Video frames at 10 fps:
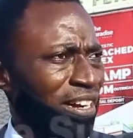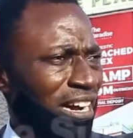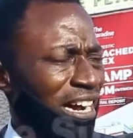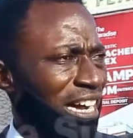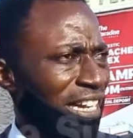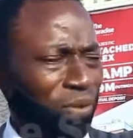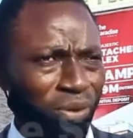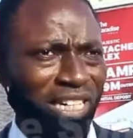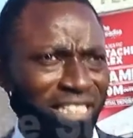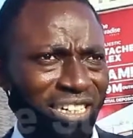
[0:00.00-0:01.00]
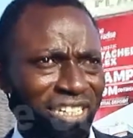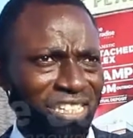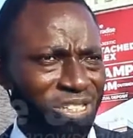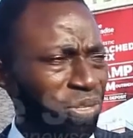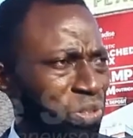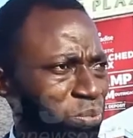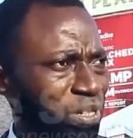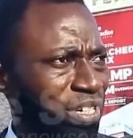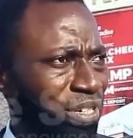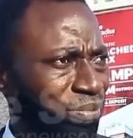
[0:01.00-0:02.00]
I know that it's going to
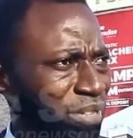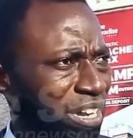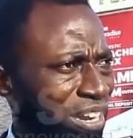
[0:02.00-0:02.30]
be